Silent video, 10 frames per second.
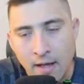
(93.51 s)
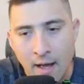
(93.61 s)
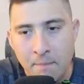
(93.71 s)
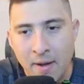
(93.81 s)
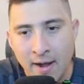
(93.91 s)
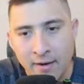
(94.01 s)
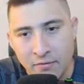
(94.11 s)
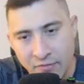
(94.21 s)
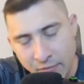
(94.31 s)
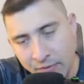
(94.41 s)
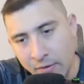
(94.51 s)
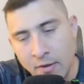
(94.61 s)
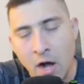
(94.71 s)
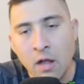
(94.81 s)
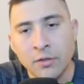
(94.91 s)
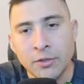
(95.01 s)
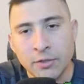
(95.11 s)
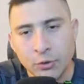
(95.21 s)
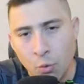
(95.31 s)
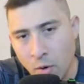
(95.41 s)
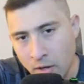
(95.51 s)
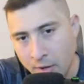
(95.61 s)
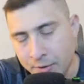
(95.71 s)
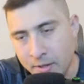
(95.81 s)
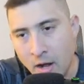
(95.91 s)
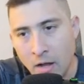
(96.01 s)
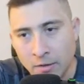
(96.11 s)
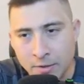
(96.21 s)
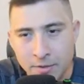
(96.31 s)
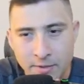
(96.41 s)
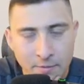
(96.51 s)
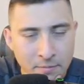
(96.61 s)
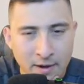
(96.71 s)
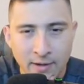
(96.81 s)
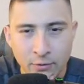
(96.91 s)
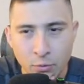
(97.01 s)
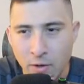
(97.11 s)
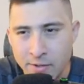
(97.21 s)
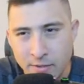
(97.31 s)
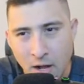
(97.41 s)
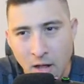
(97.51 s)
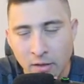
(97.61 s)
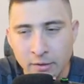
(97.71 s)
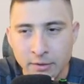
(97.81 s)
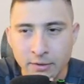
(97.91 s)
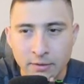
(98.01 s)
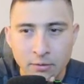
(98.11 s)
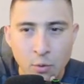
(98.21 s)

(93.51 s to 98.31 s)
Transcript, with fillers: I'm buying $50, $100, I'm buying $200,